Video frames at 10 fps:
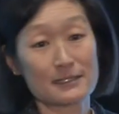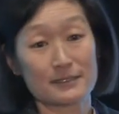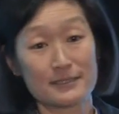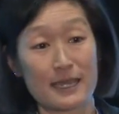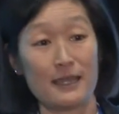
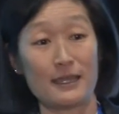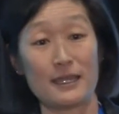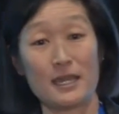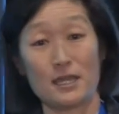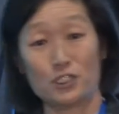let's say, a
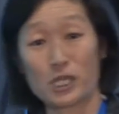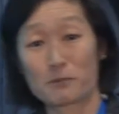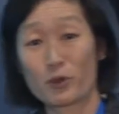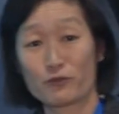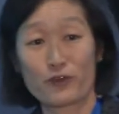
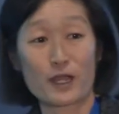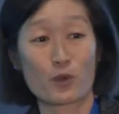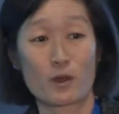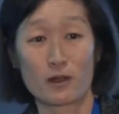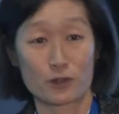checkpoint
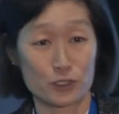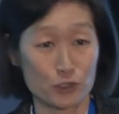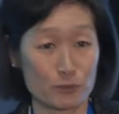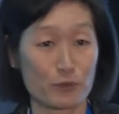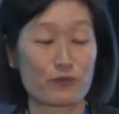firewall or a
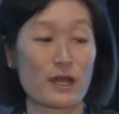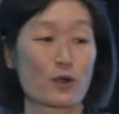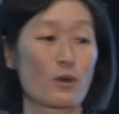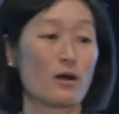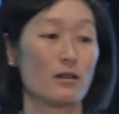Juniper
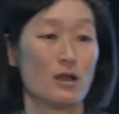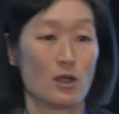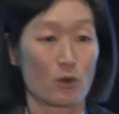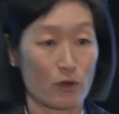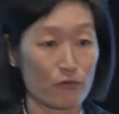firewall
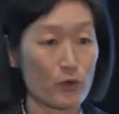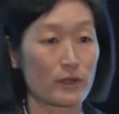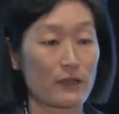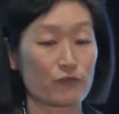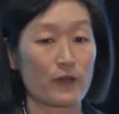or a
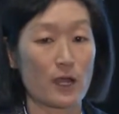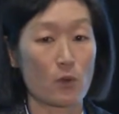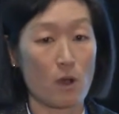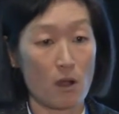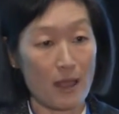Fortinet
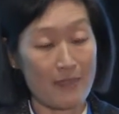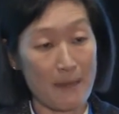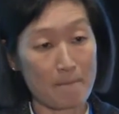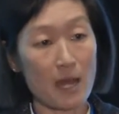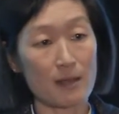firewall, and
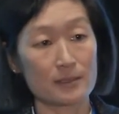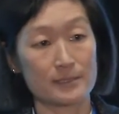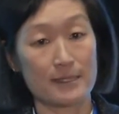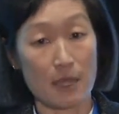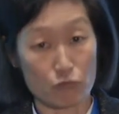that
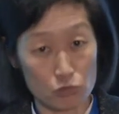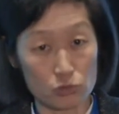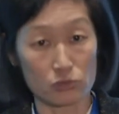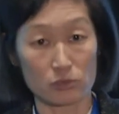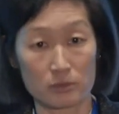policy, that
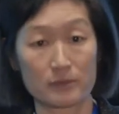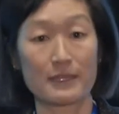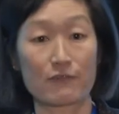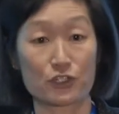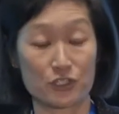rule,
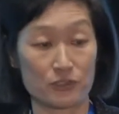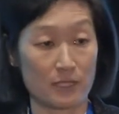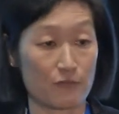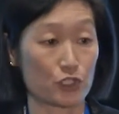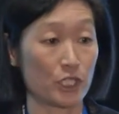
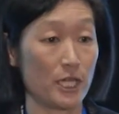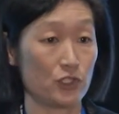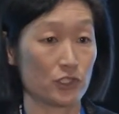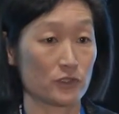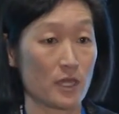never
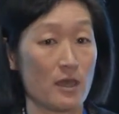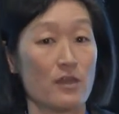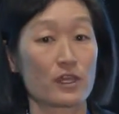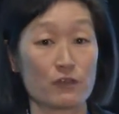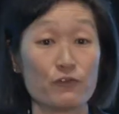changes.
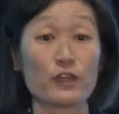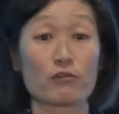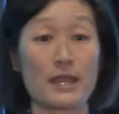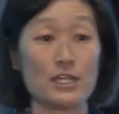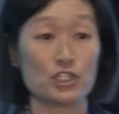The
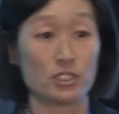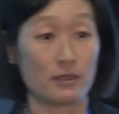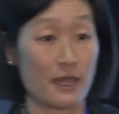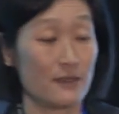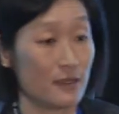configuration
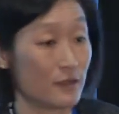and the